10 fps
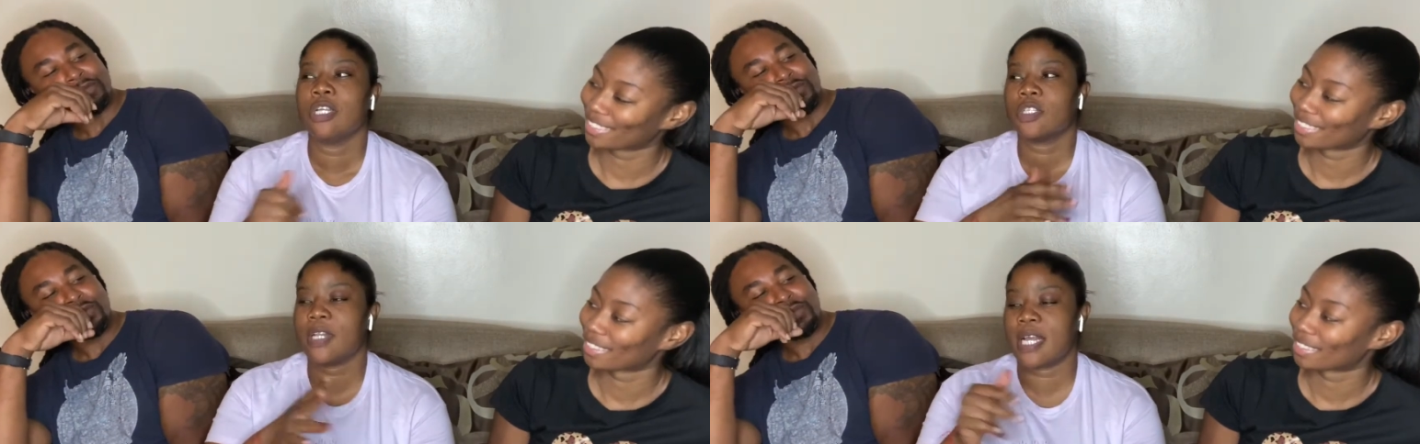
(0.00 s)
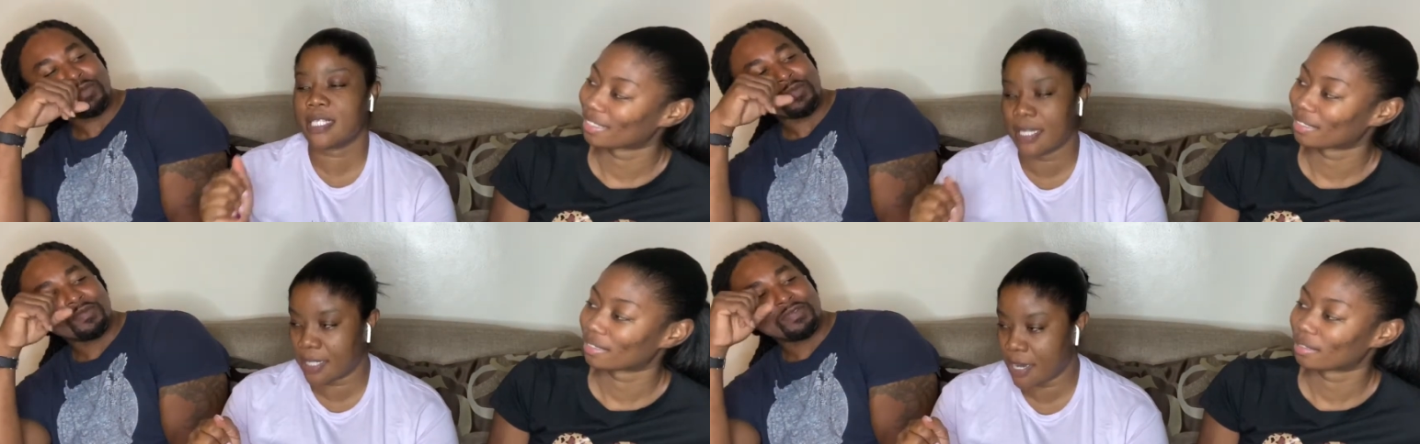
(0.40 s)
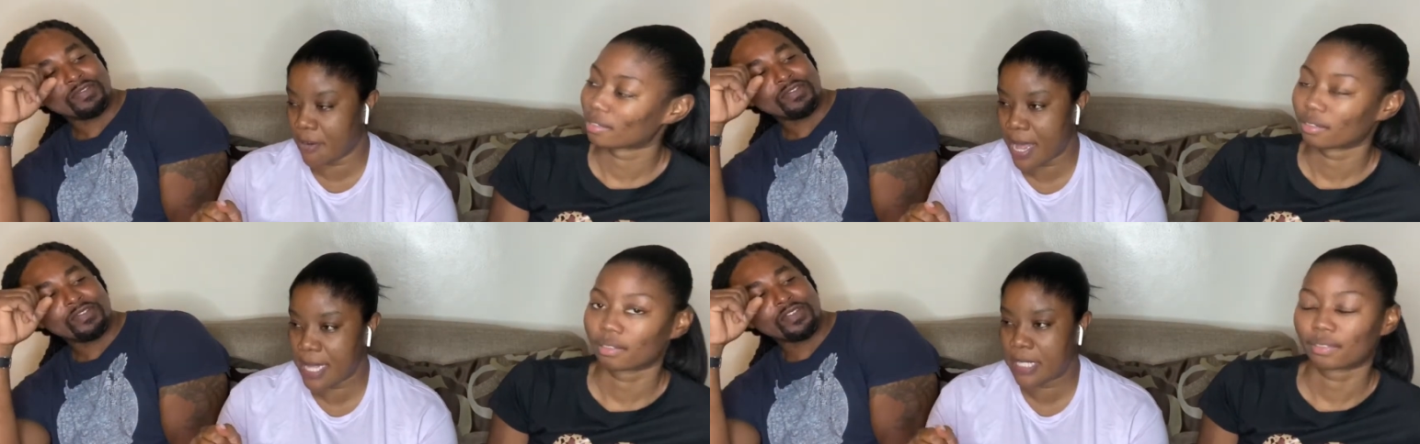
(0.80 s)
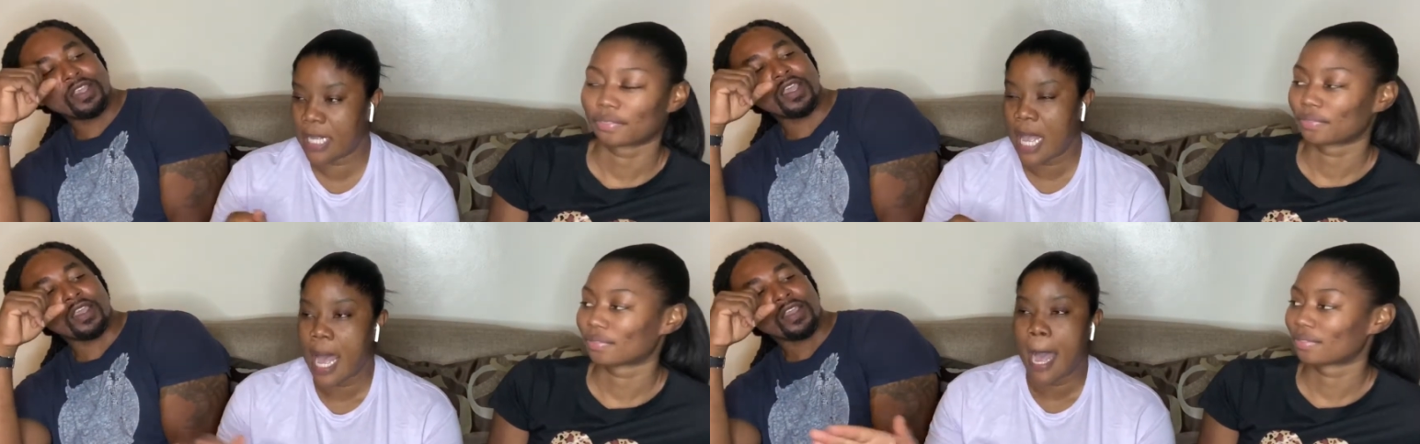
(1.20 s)
Speaker 1: today is Saturday, right?
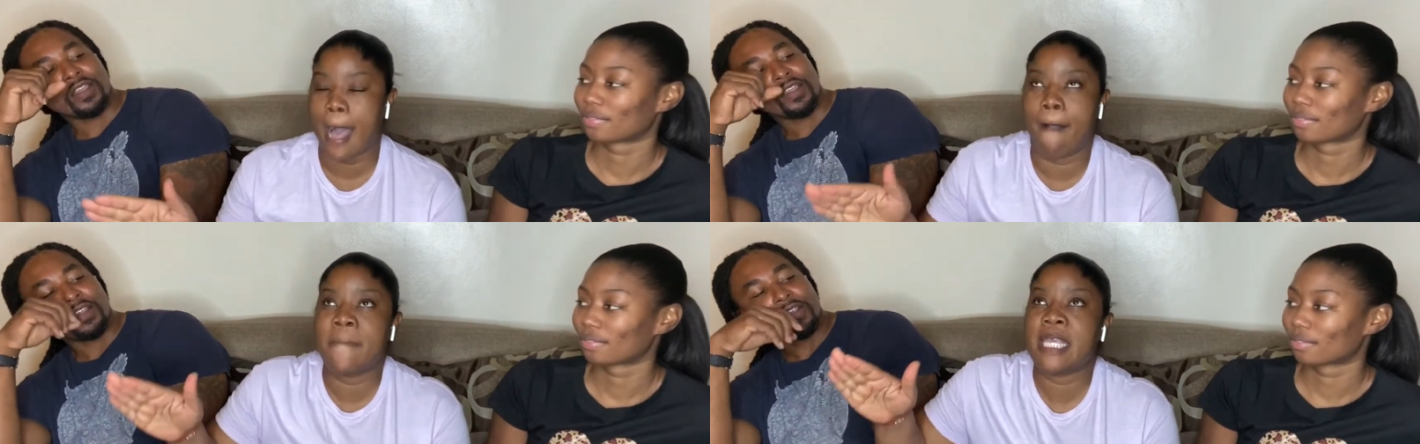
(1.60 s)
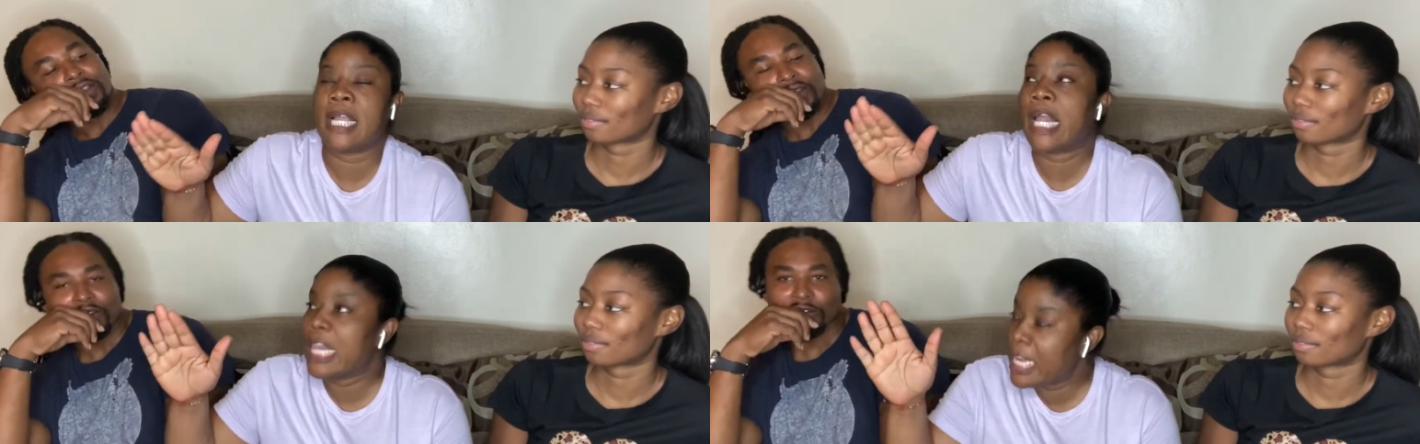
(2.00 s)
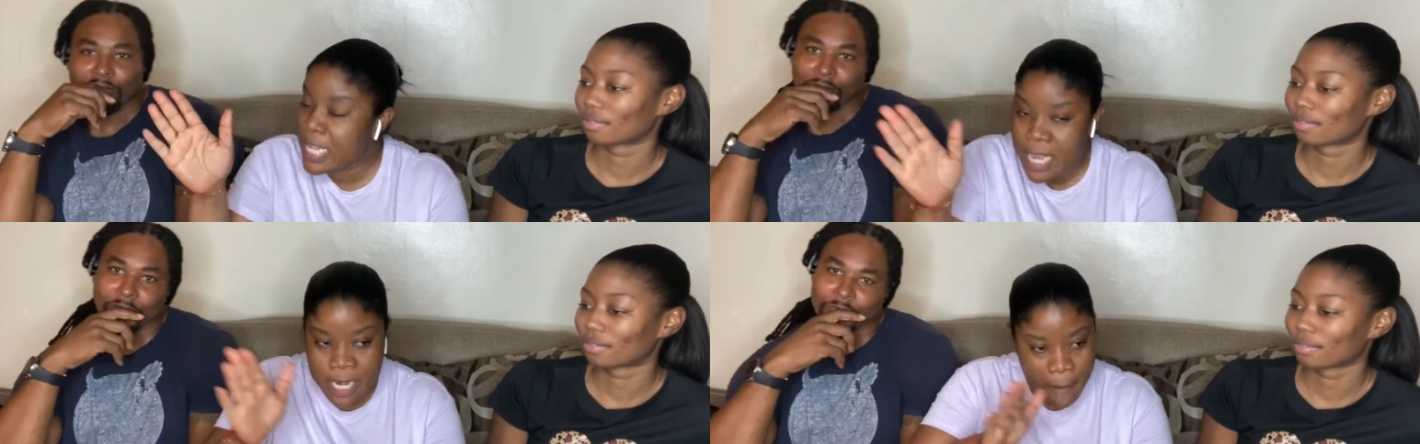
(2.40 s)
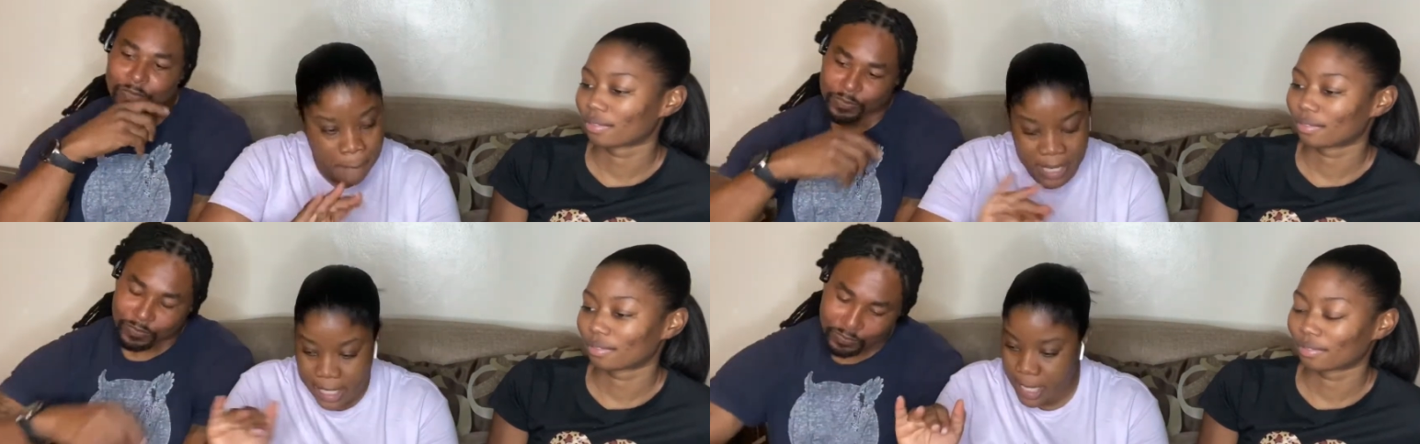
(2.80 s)
Yeah. I me clean the
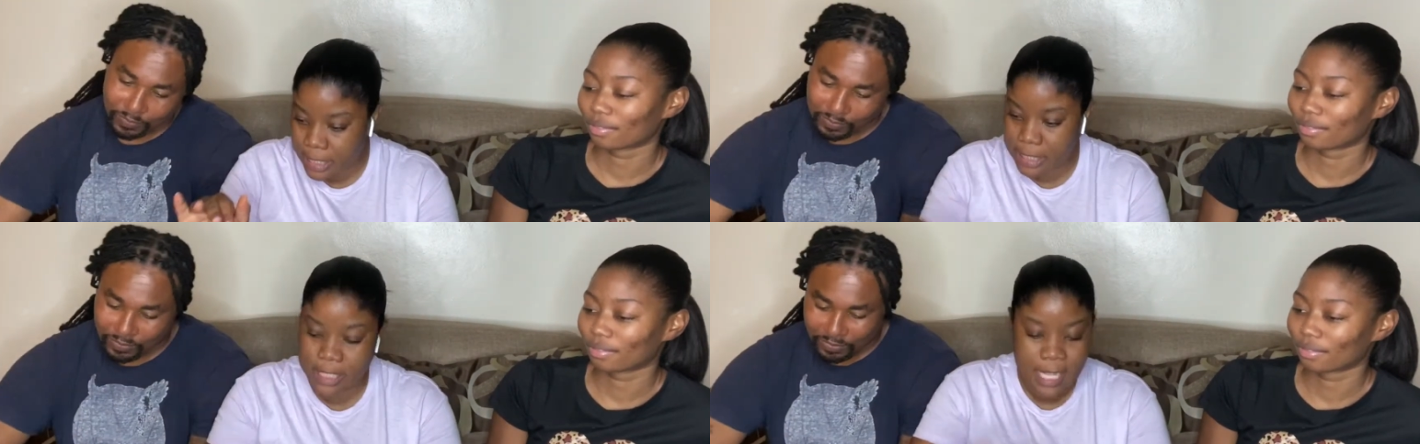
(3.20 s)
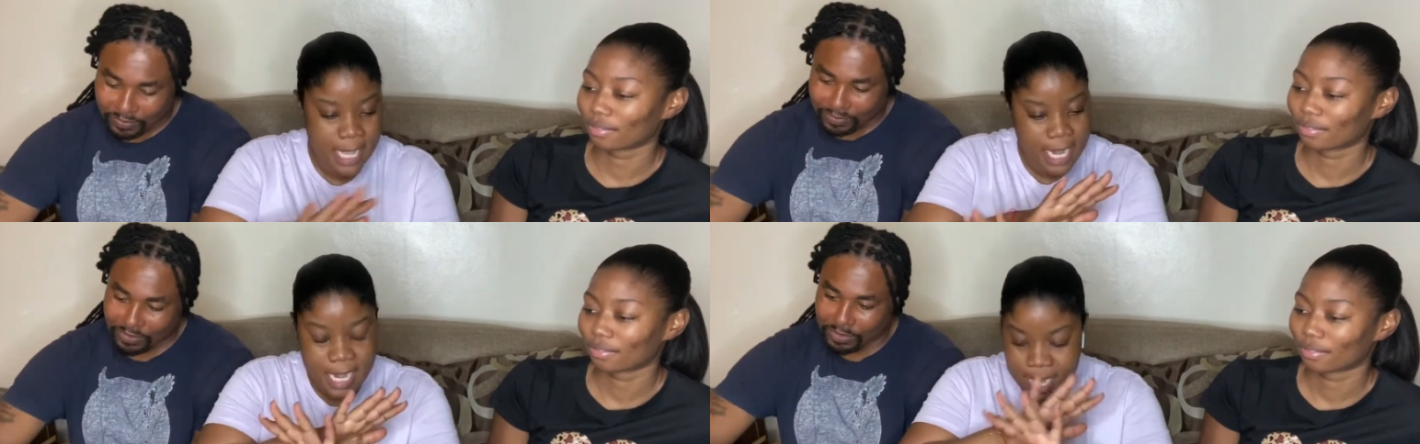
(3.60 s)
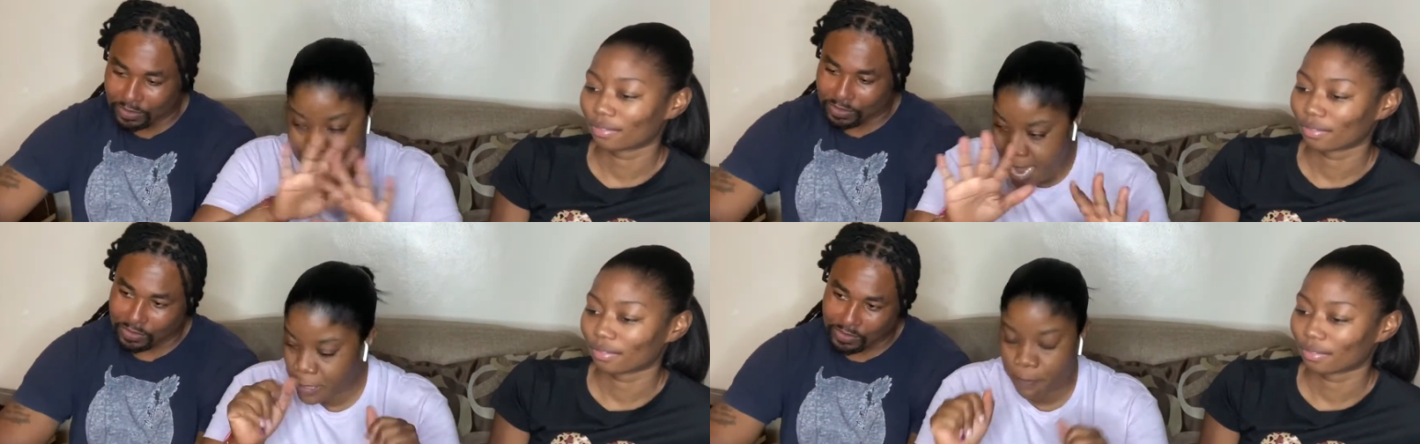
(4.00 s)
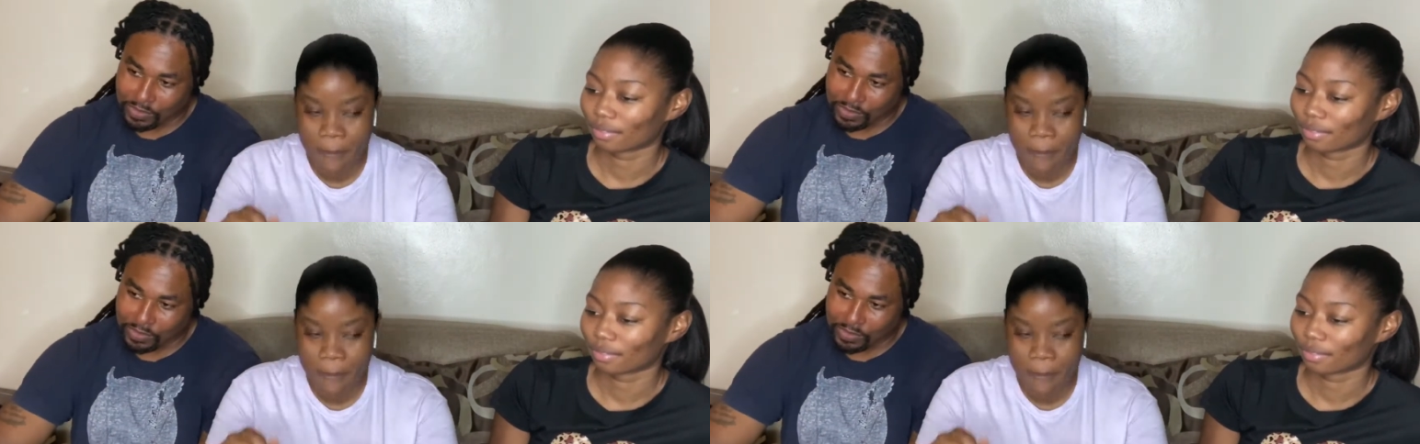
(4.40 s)
place, mm-hmm. mm -hmm. nice up the